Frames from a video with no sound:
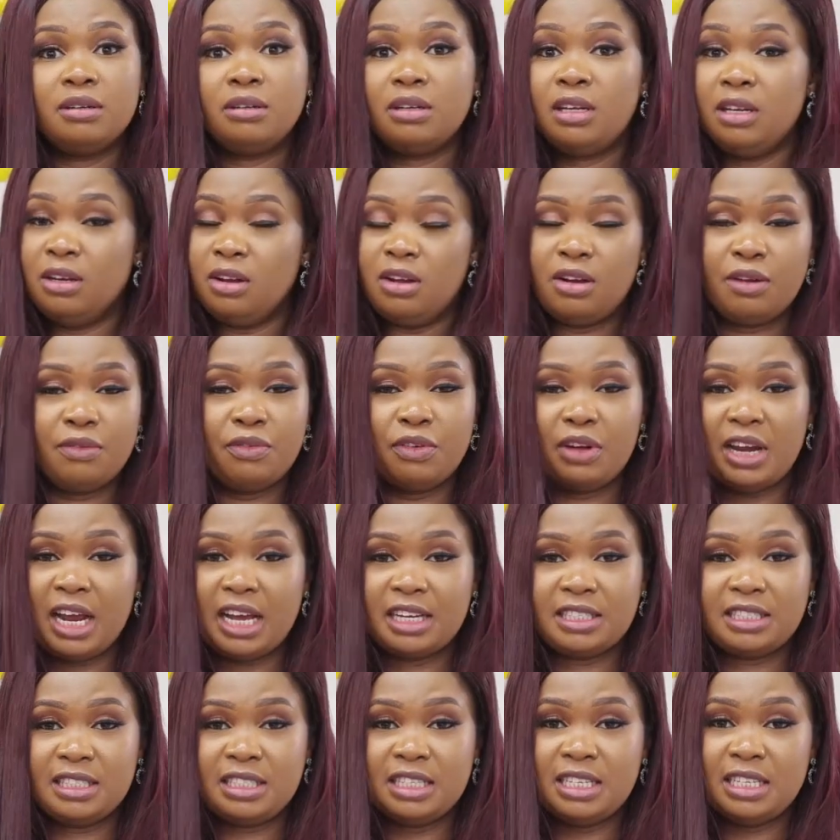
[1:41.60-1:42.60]
a lot of
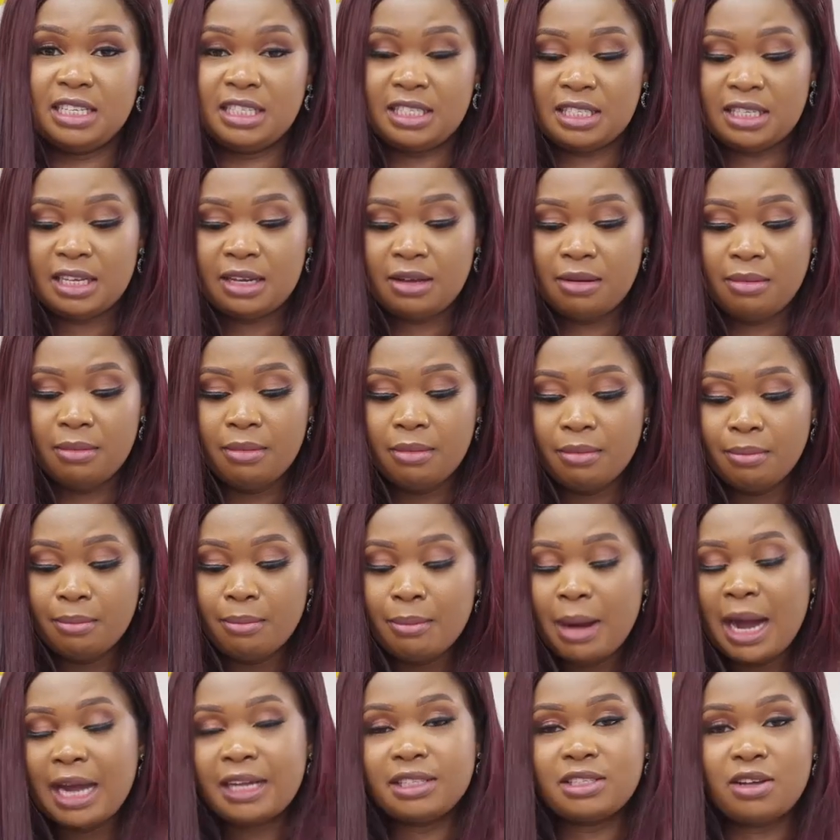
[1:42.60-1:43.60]
other seeds
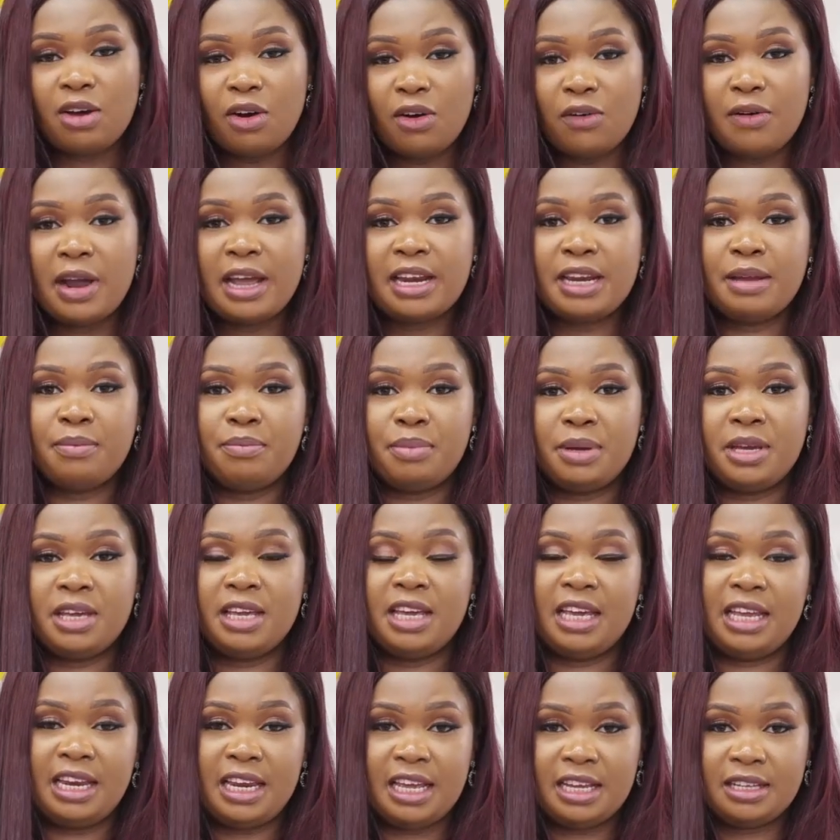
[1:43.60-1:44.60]
might already
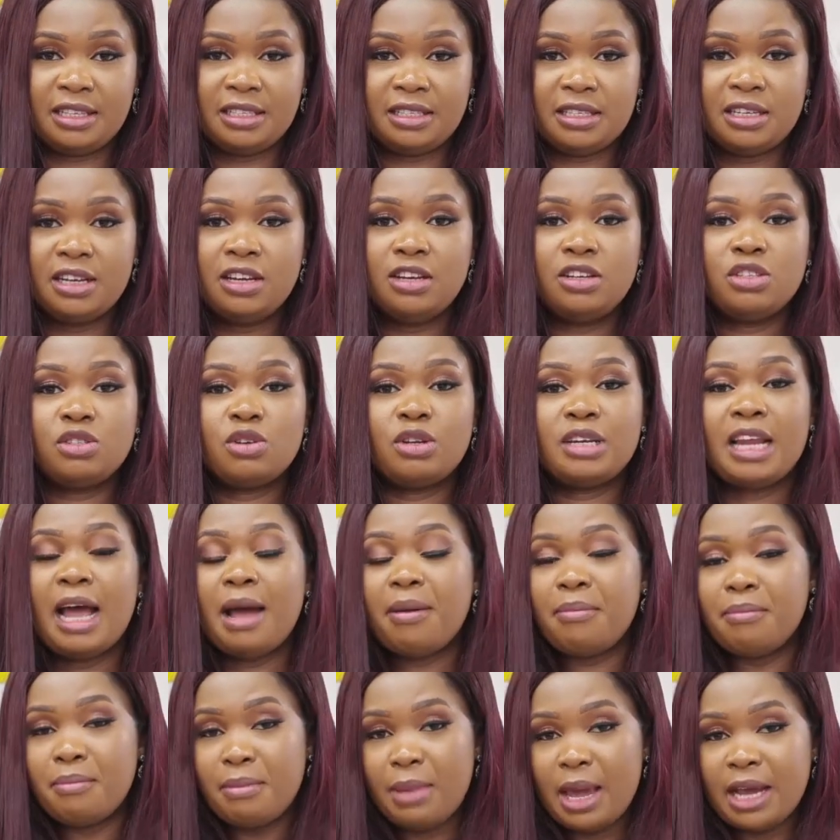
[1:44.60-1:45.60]
be in it. So
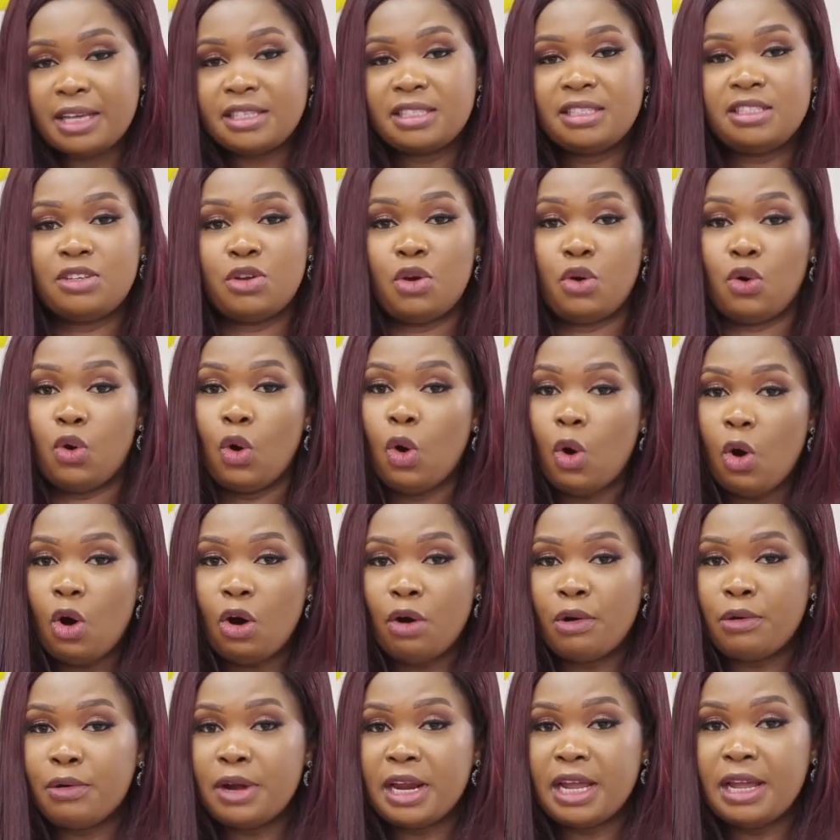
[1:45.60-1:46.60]
that makes your
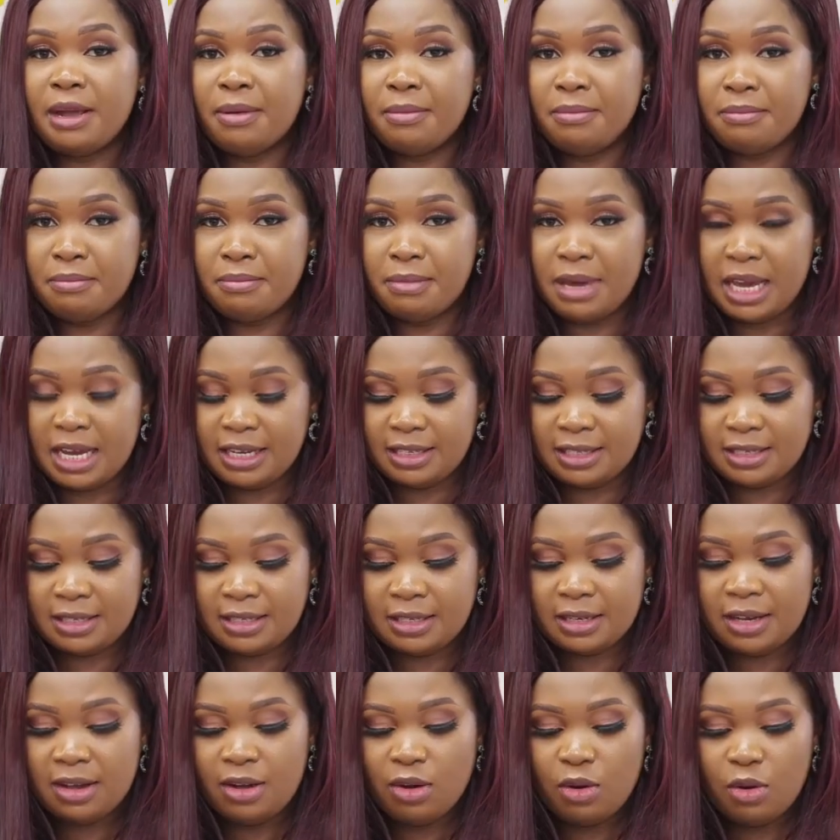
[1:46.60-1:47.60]
curry
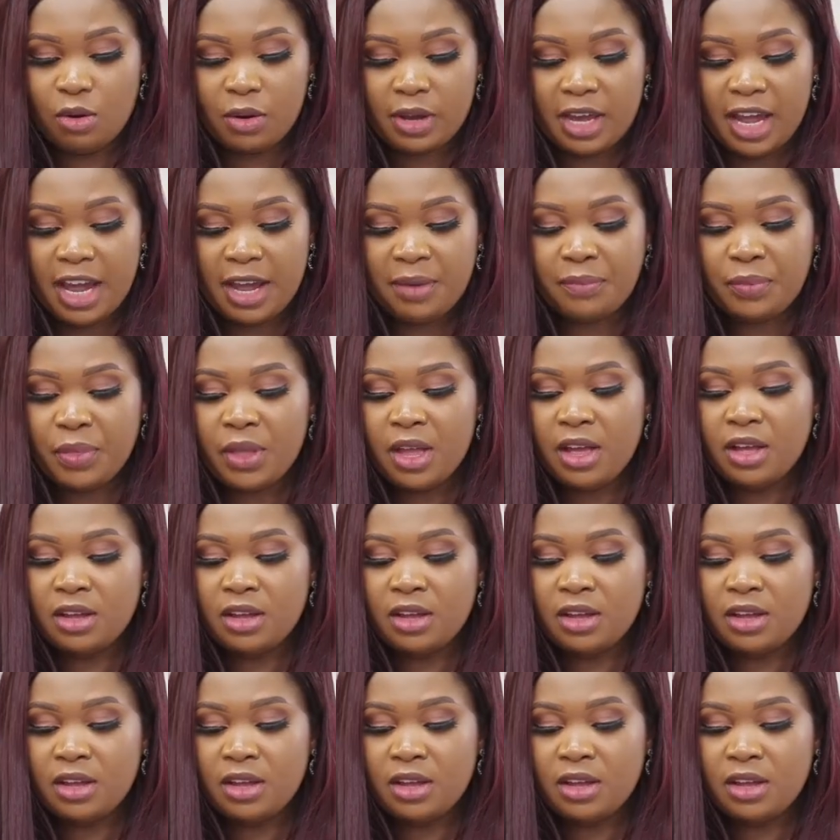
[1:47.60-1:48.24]
mix, okay?